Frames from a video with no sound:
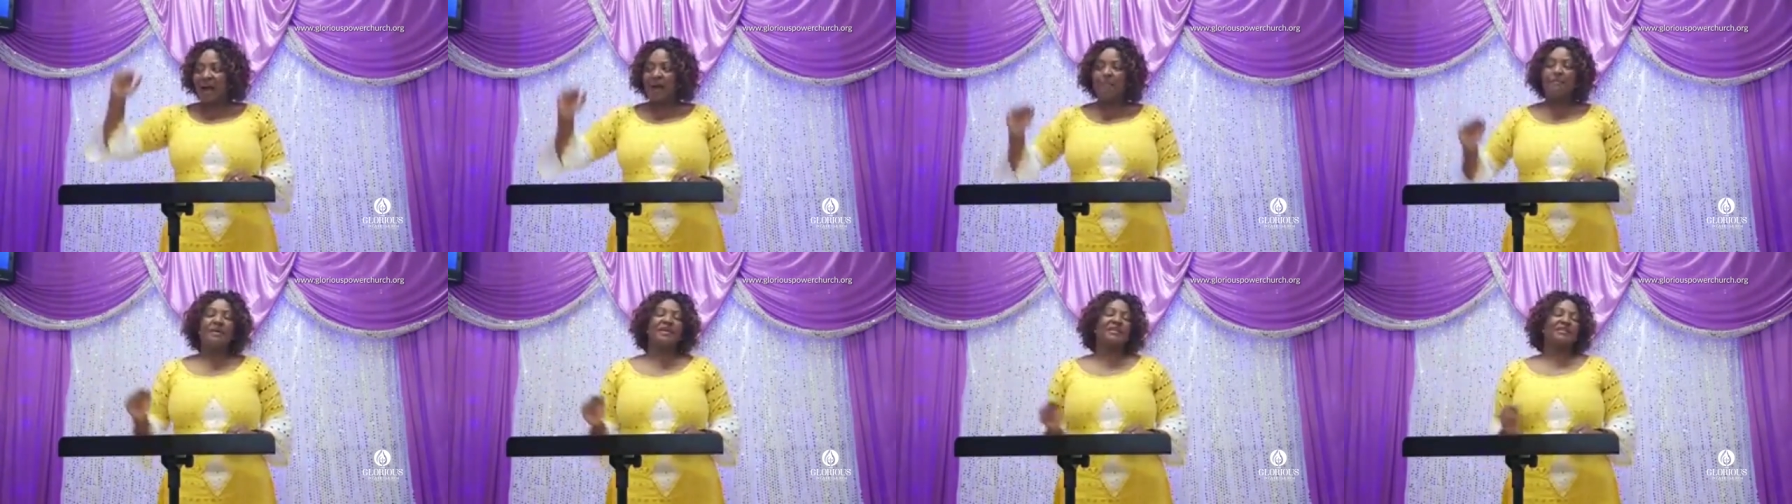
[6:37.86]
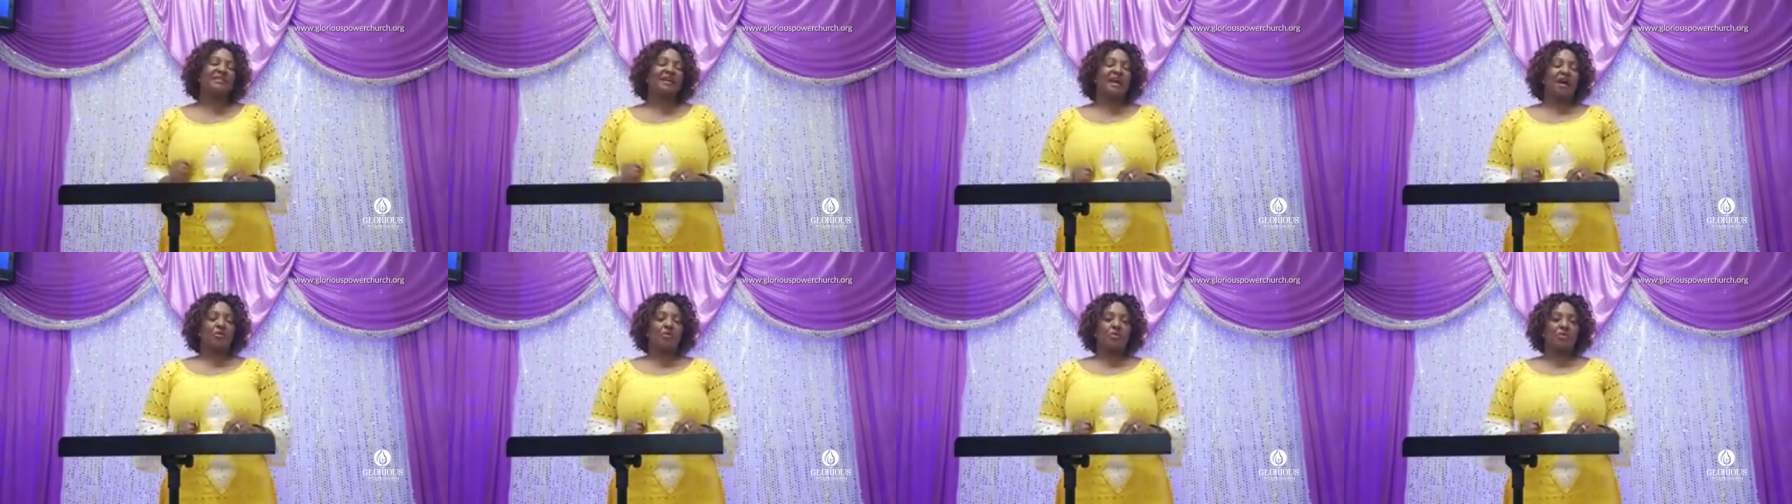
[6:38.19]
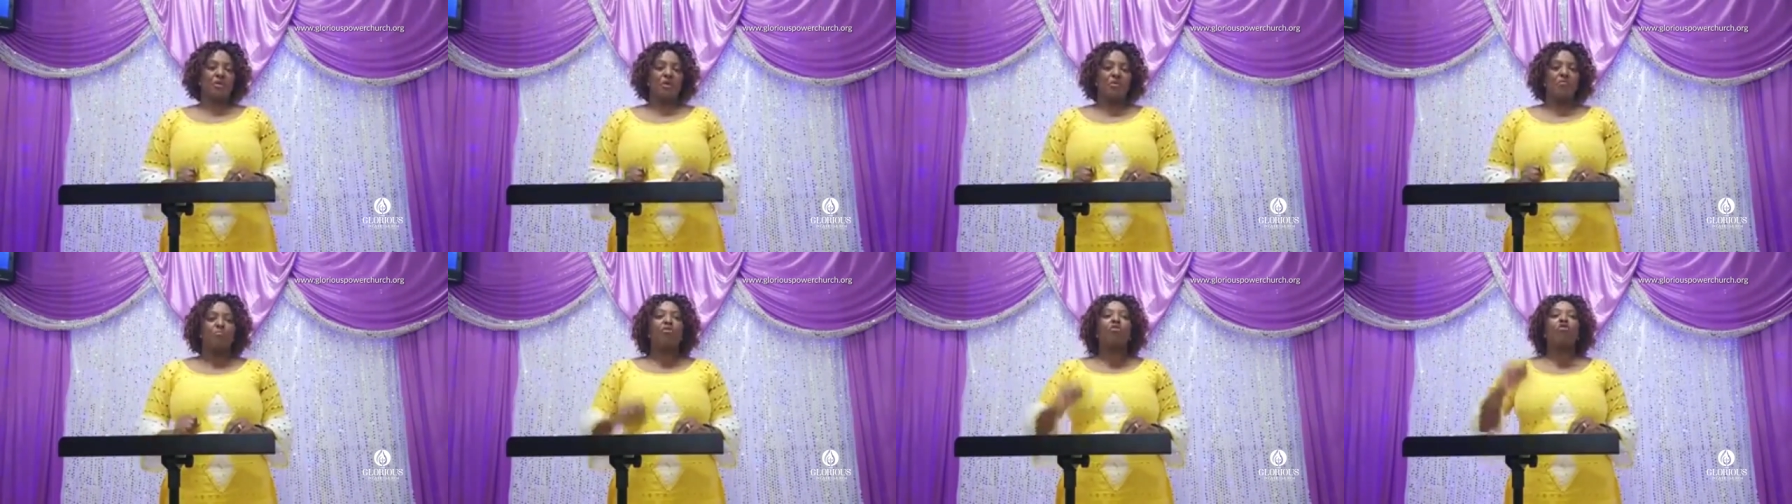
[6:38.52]
coming
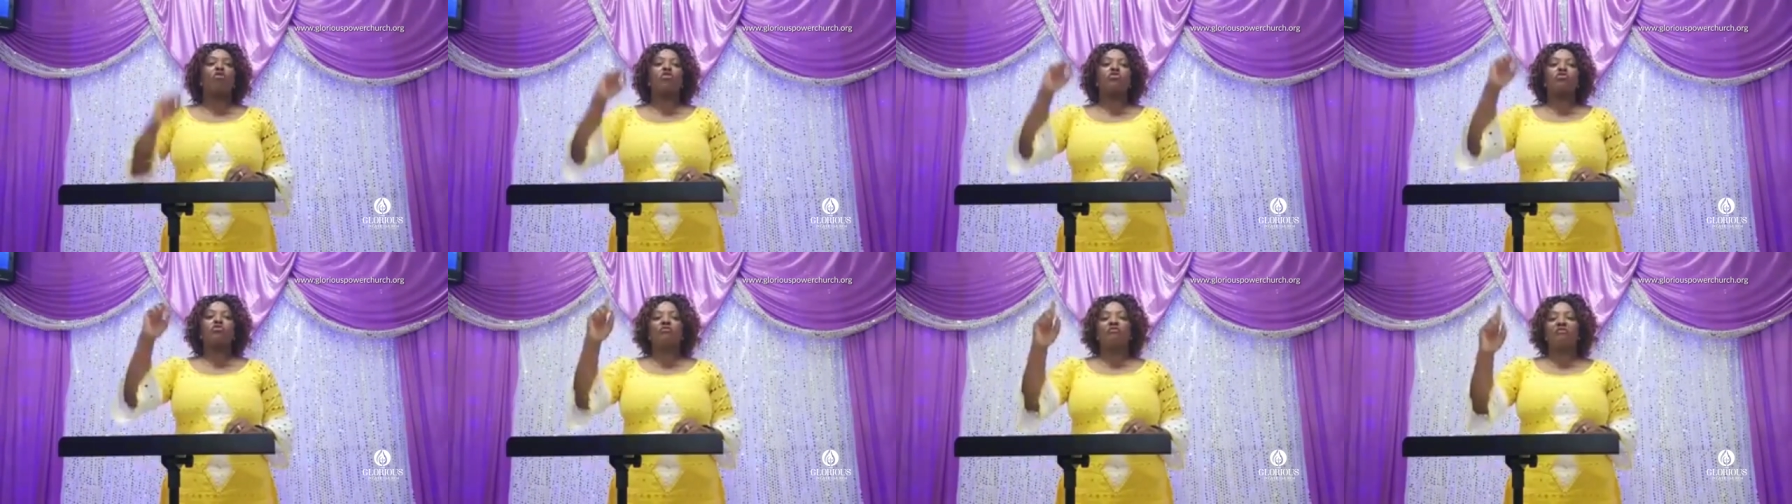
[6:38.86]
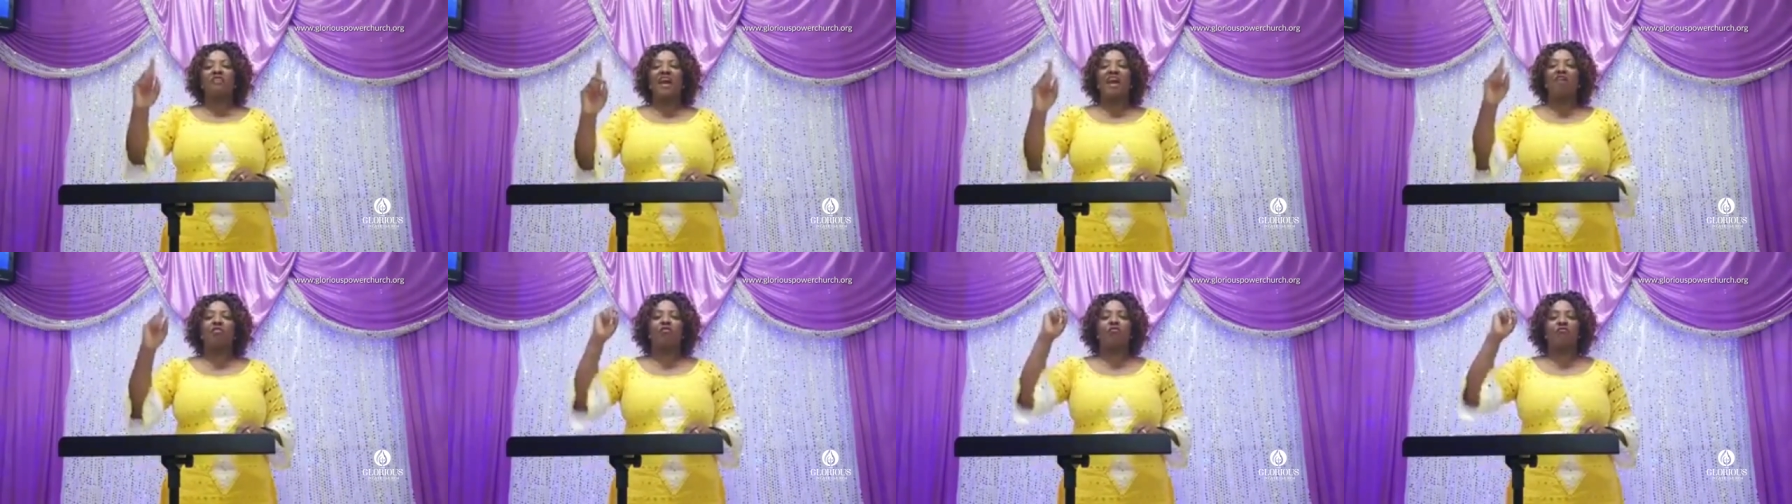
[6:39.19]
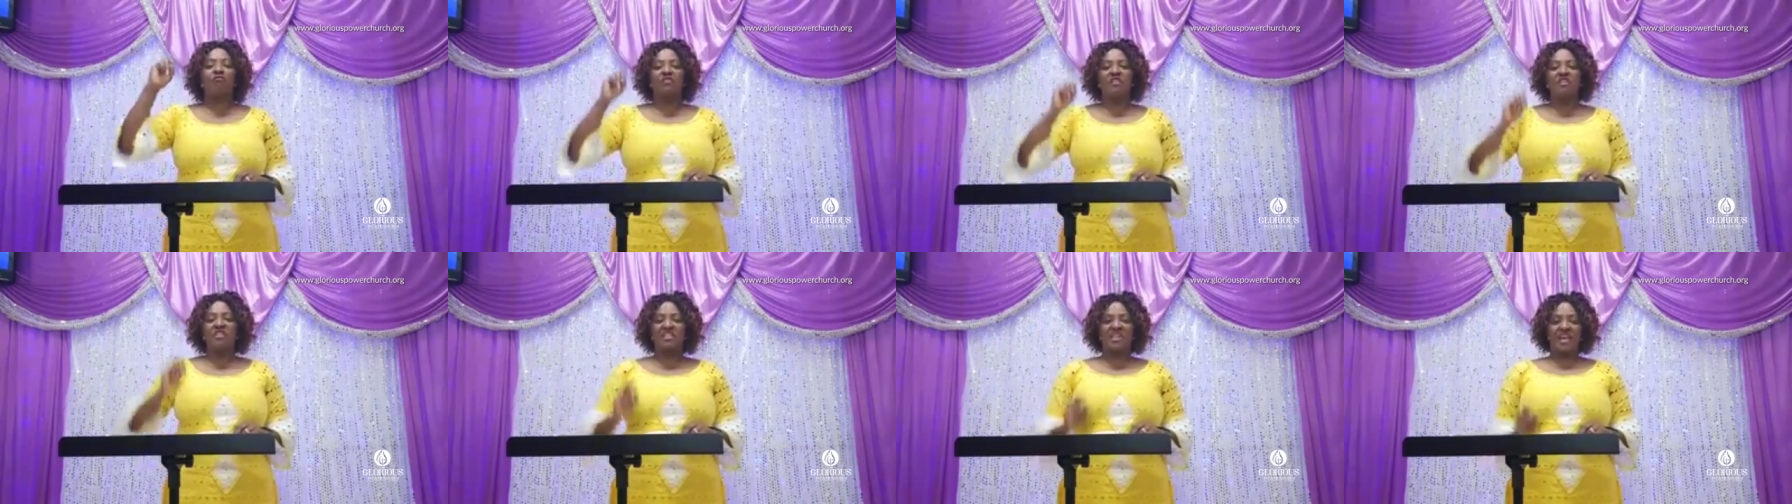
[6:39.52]
down because of lack
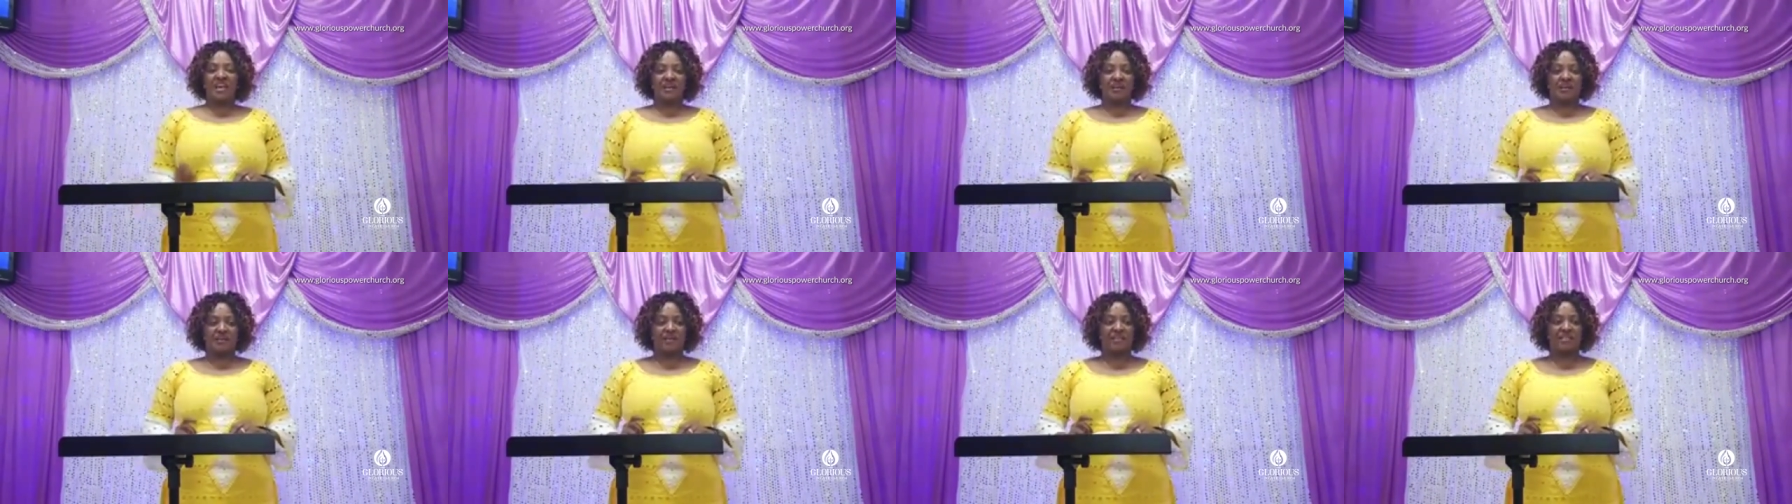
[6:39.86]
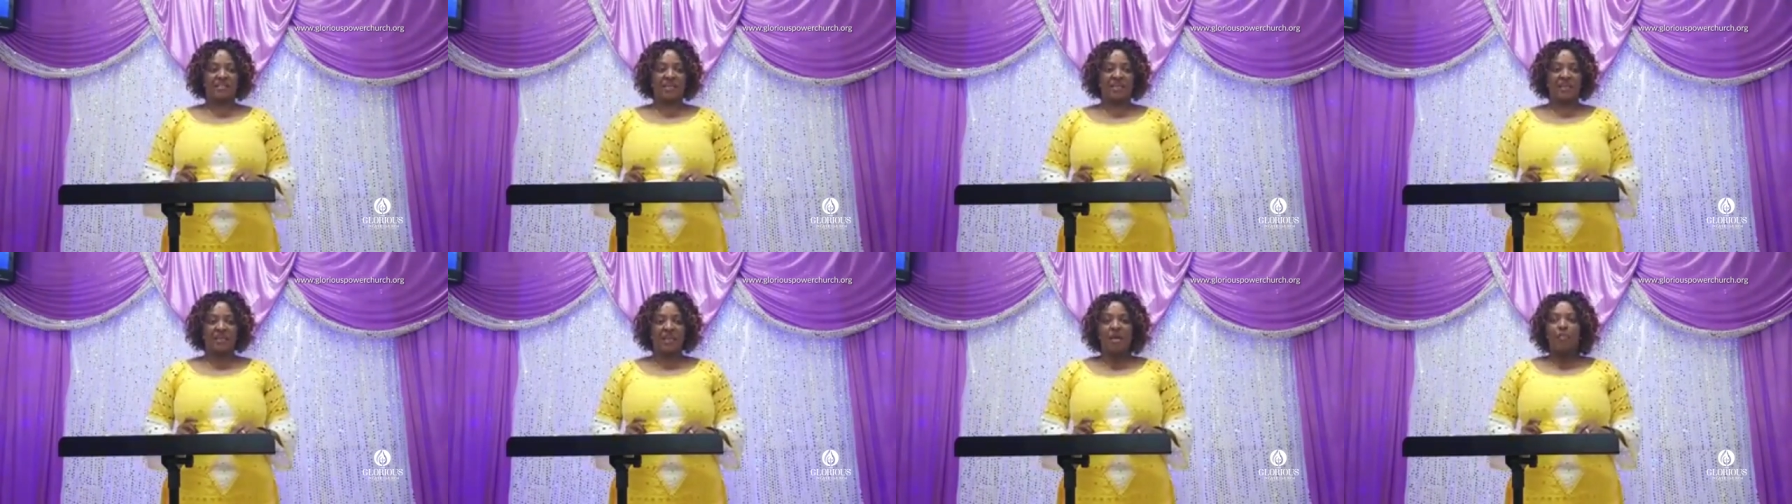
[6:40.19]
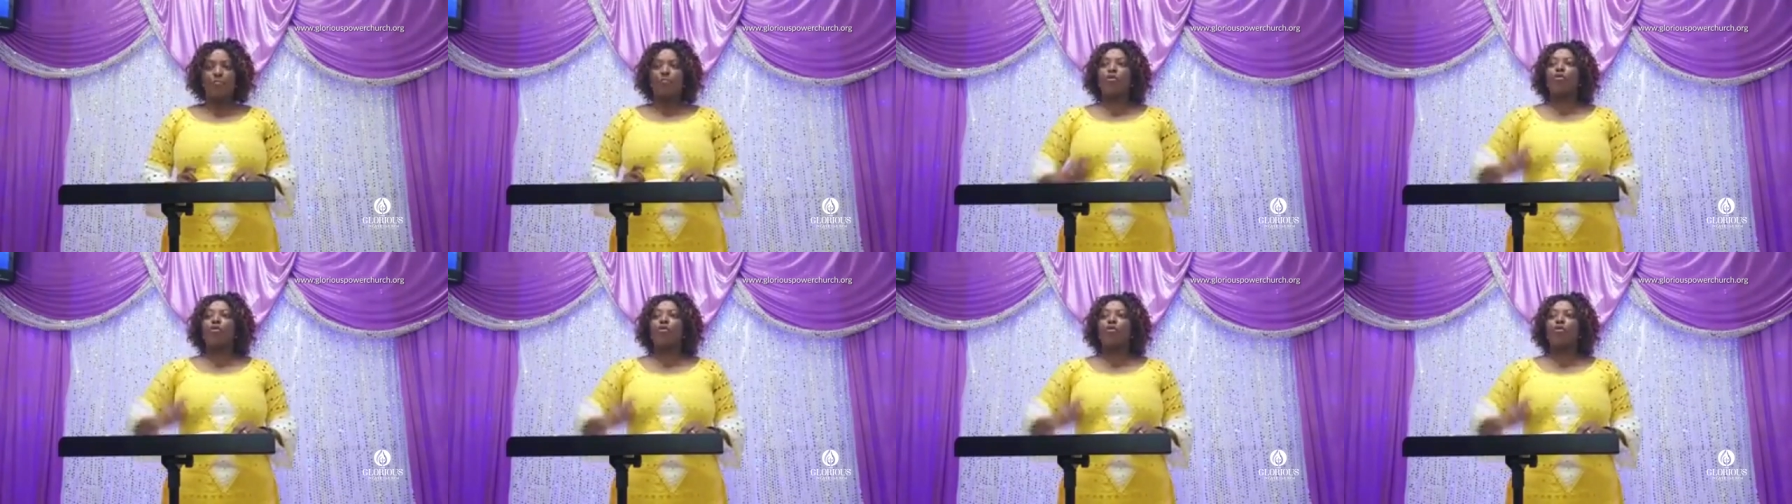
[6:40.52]
of integrity, mm-hmm.